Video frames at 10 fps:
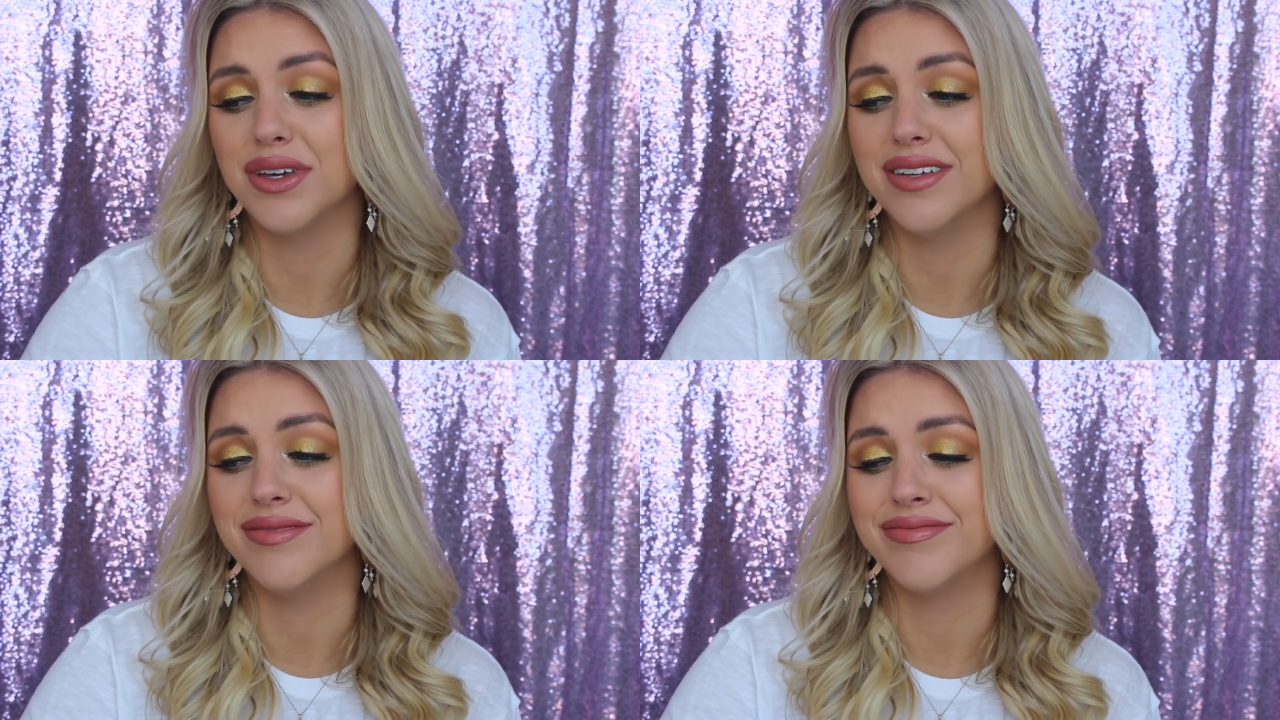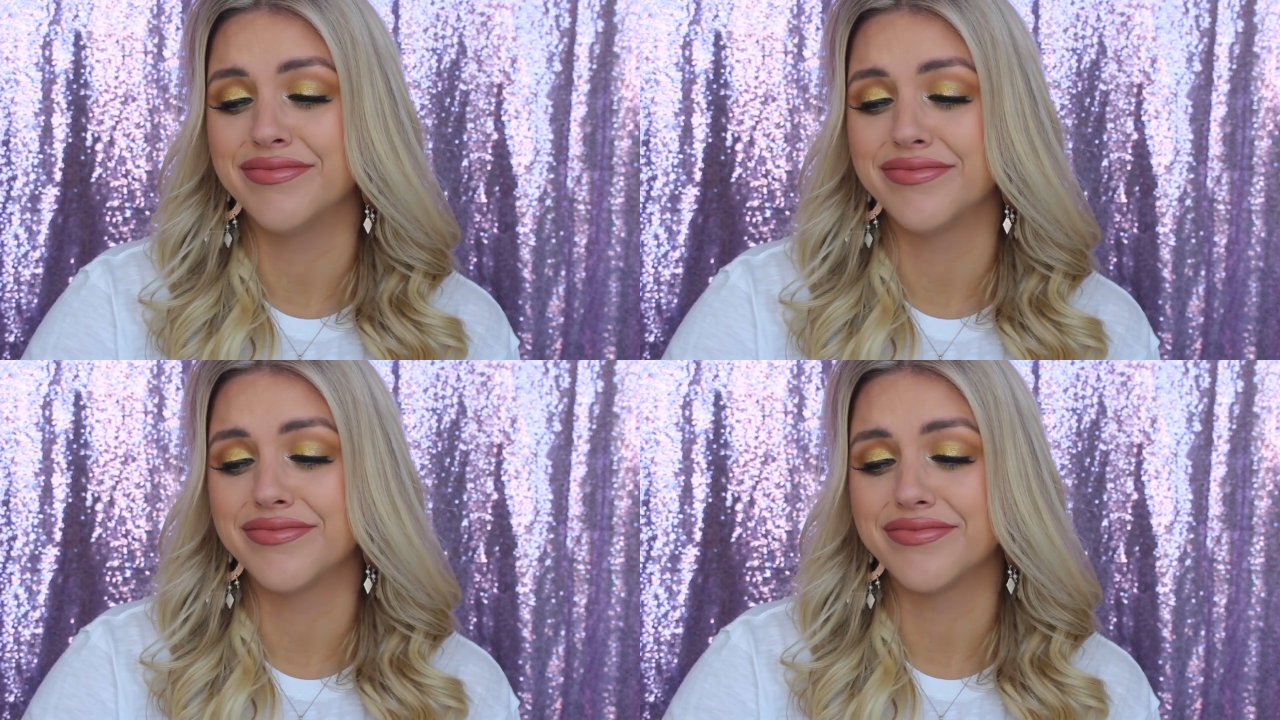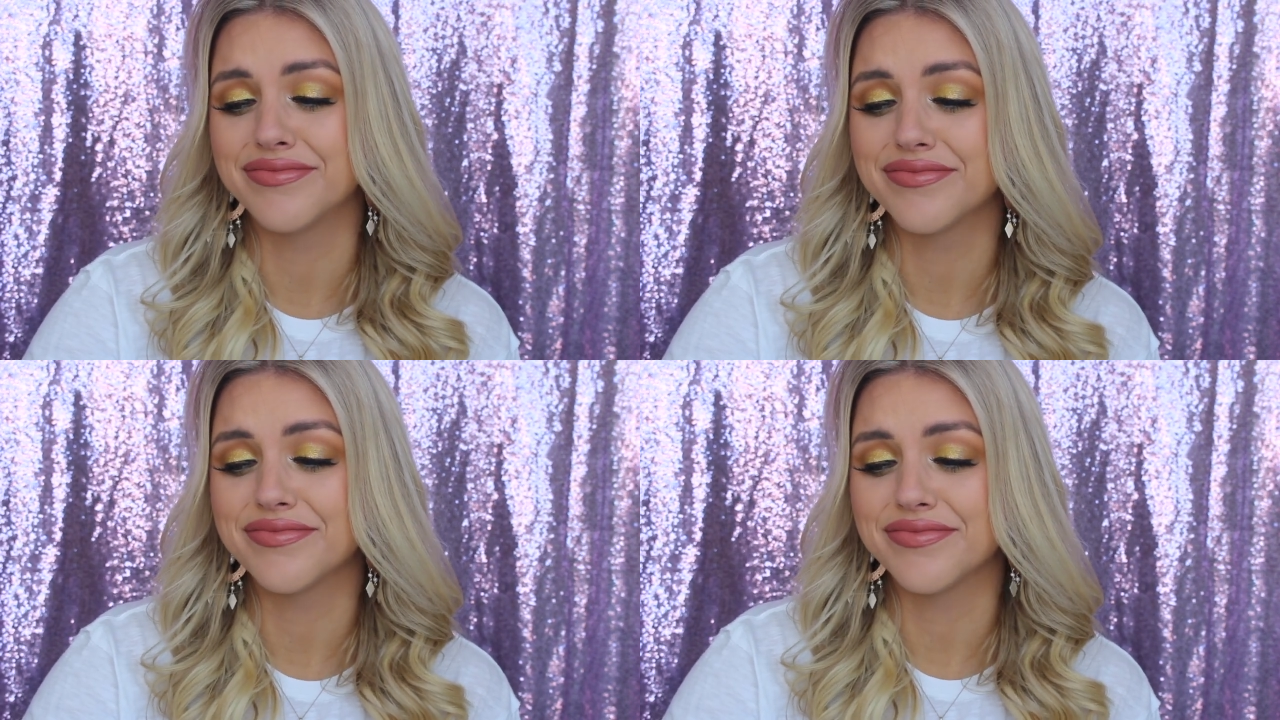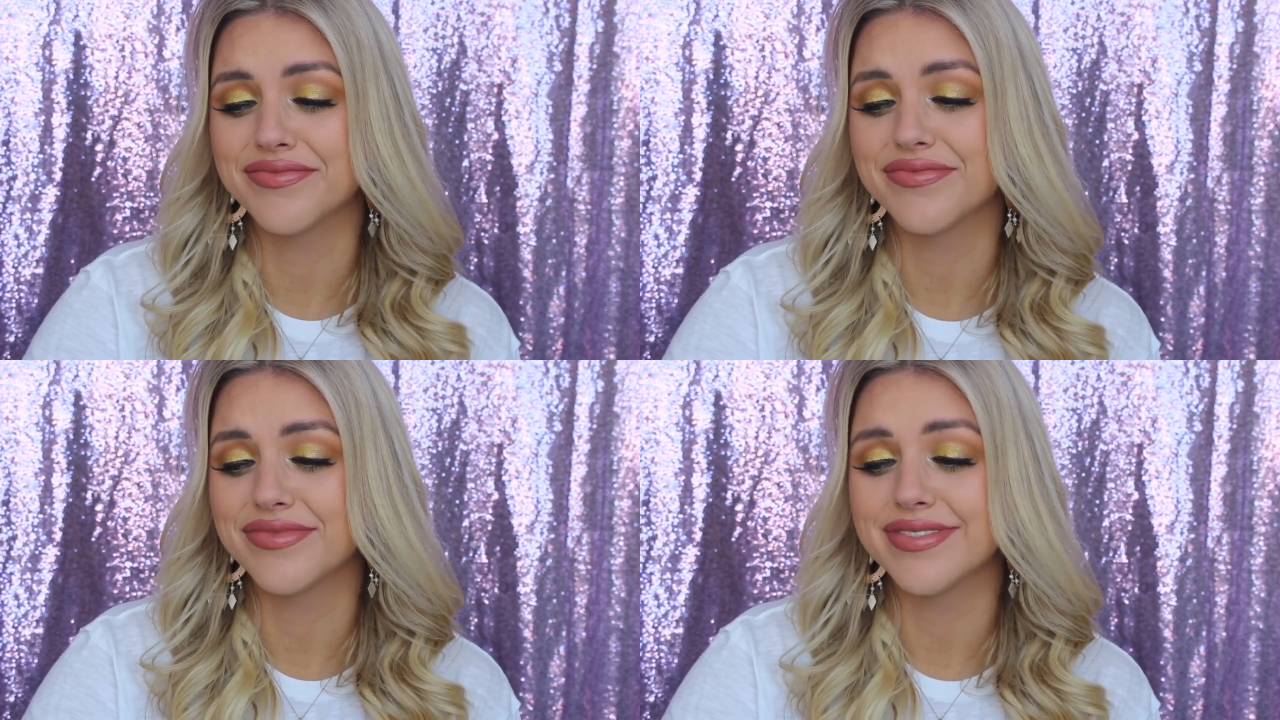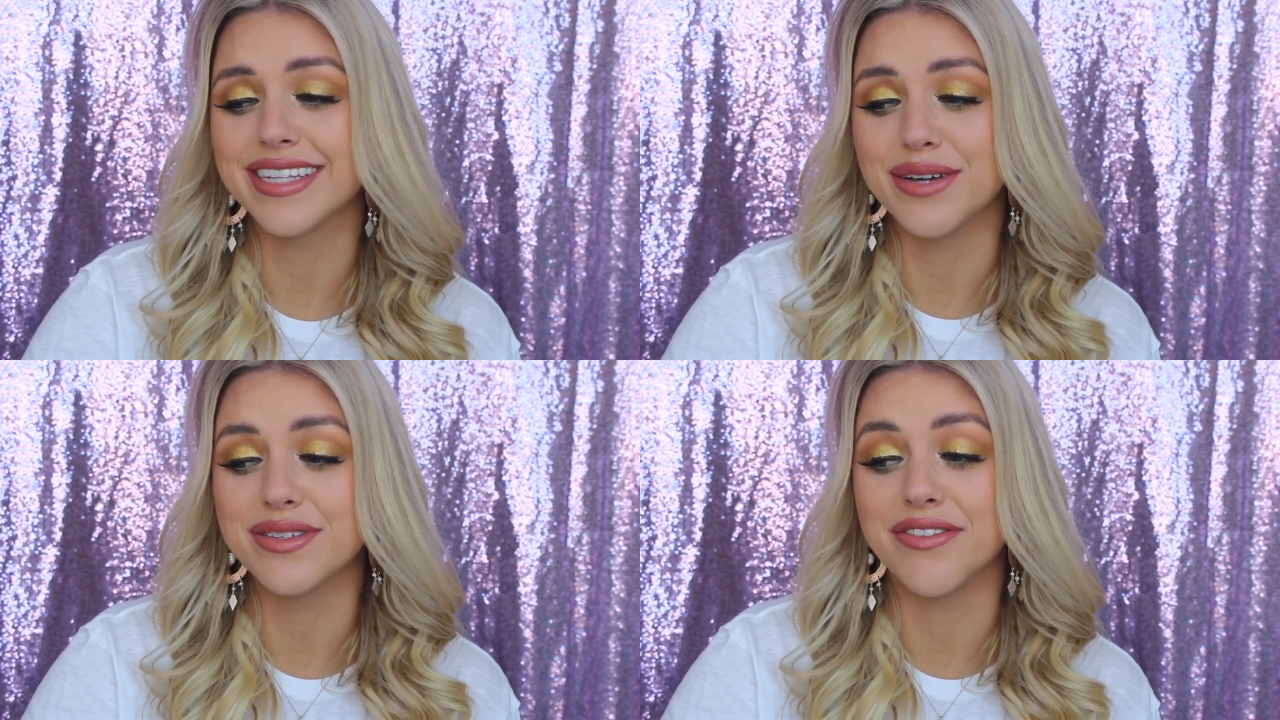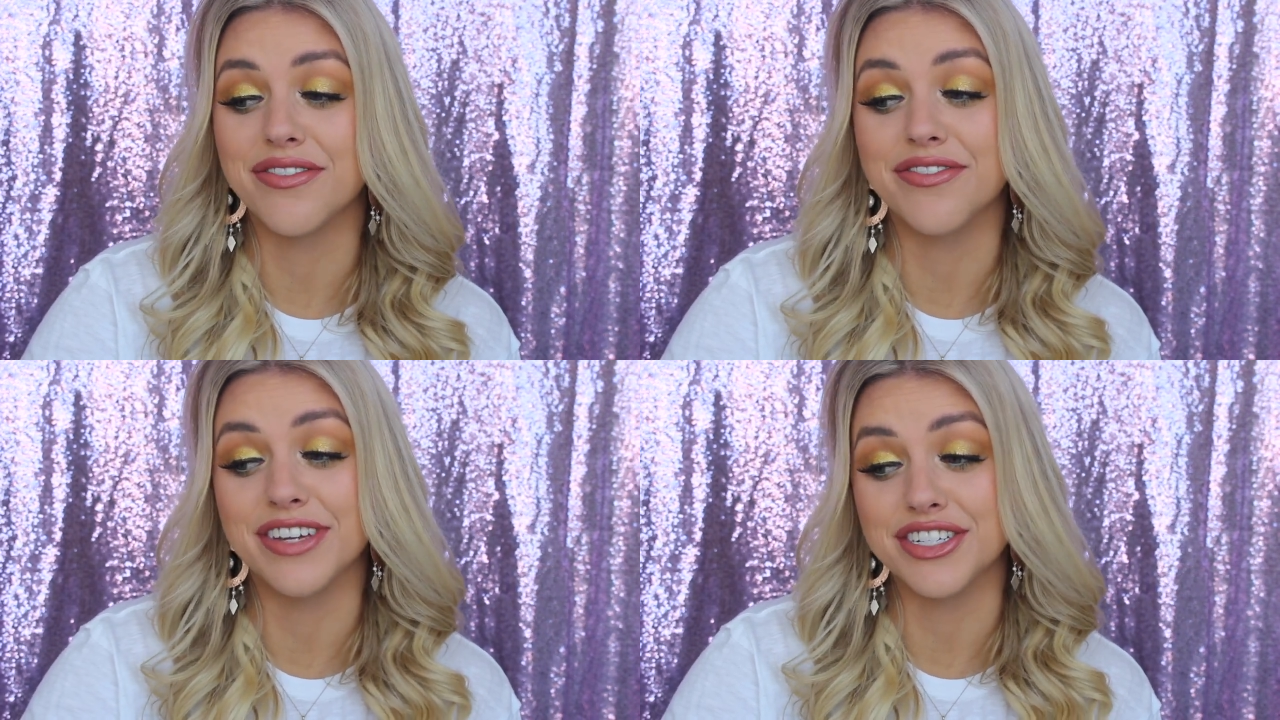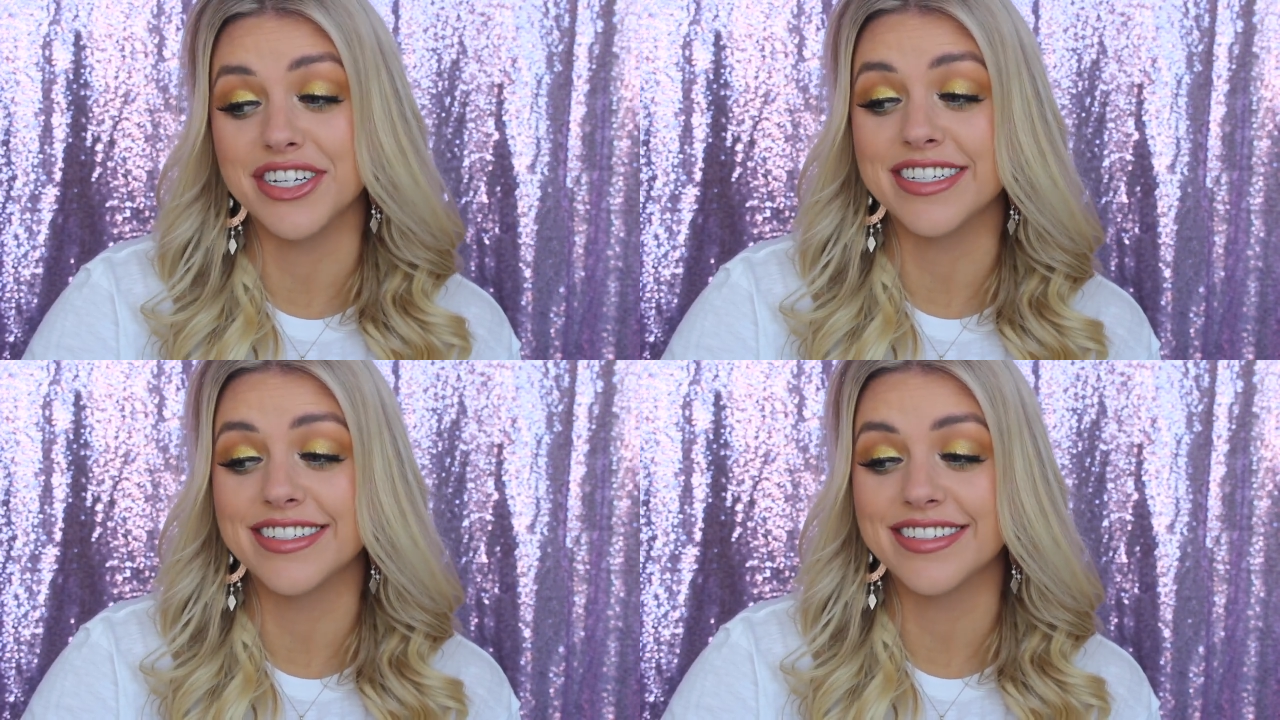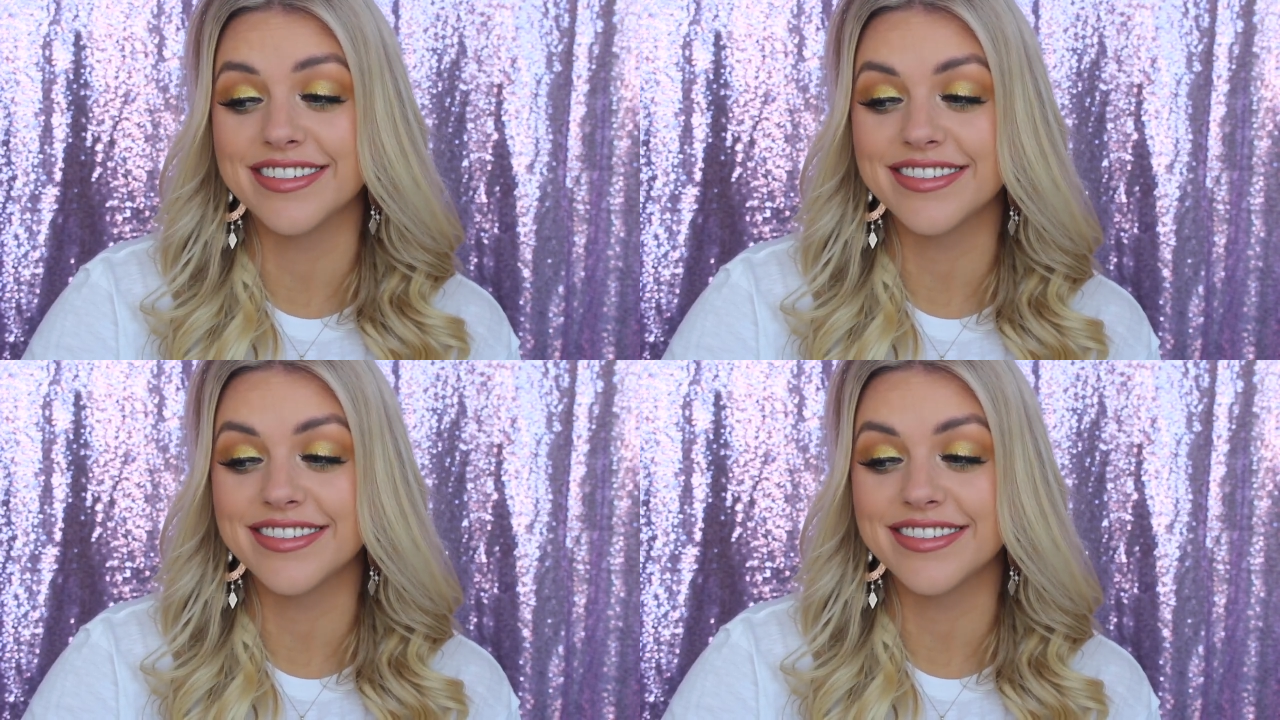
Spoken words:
good. That was efficient.